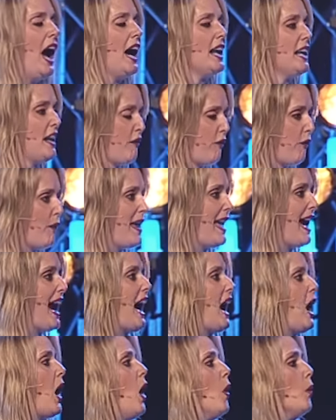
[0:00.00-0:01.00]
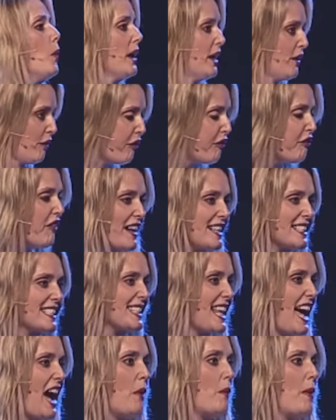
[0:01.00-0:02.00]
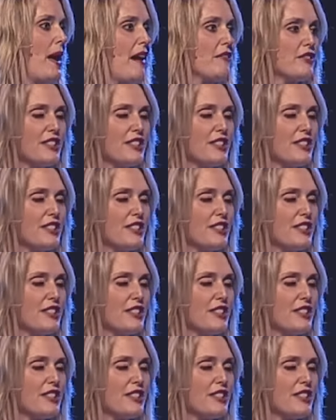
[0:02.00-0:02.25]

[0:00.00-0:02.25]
And if we are, we can fix that. We